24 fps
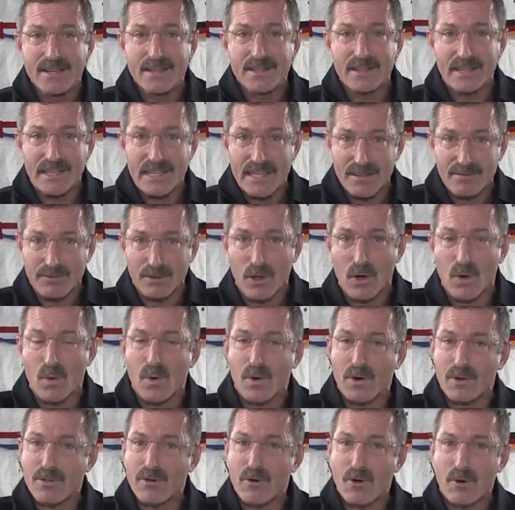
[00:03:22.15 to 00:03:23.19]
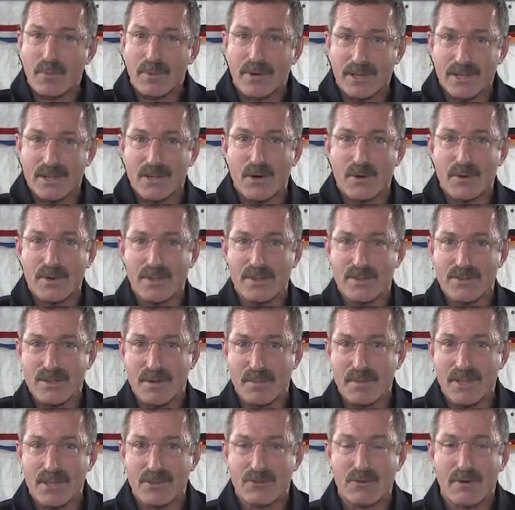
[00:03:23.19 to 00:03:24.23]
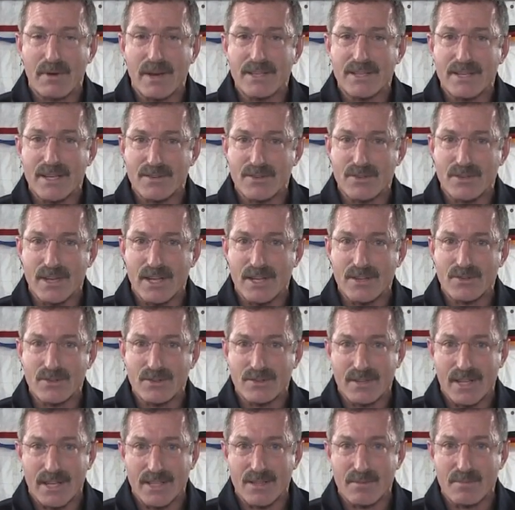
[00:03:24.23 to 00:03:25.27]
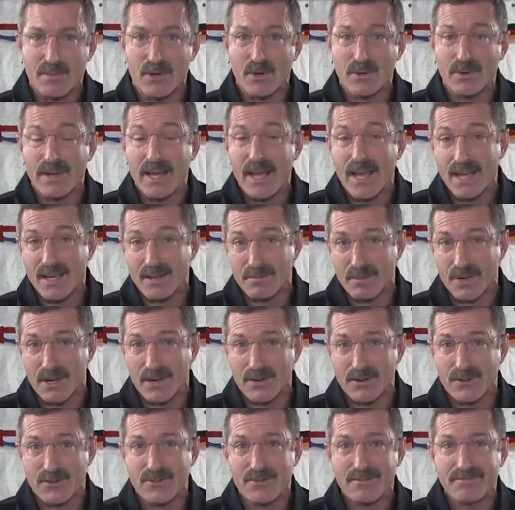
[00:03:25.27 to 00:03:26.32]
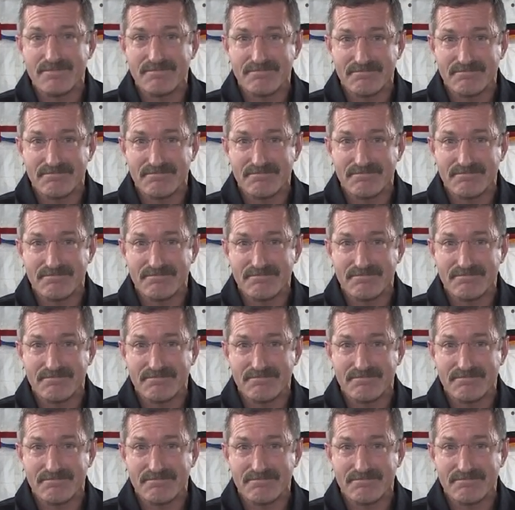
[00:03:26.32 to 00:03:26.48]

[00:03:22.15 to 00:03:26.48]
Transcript: leave low Earth orbit and go to these, some of these great destinations like the moon and Mars.